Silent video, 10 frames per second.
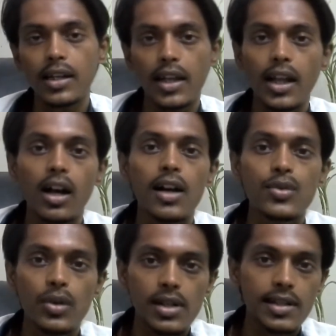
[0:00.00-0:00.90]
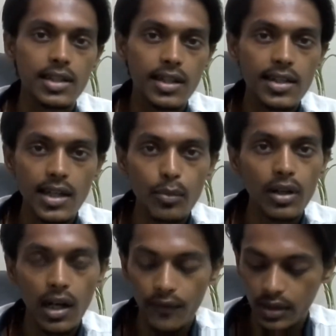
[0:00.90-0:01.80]
that ACARS was
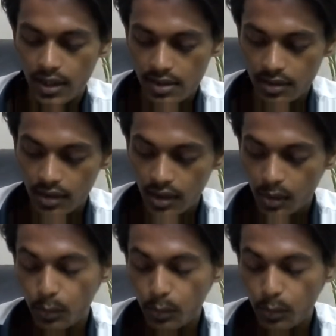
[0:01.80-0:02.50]
disabled after this.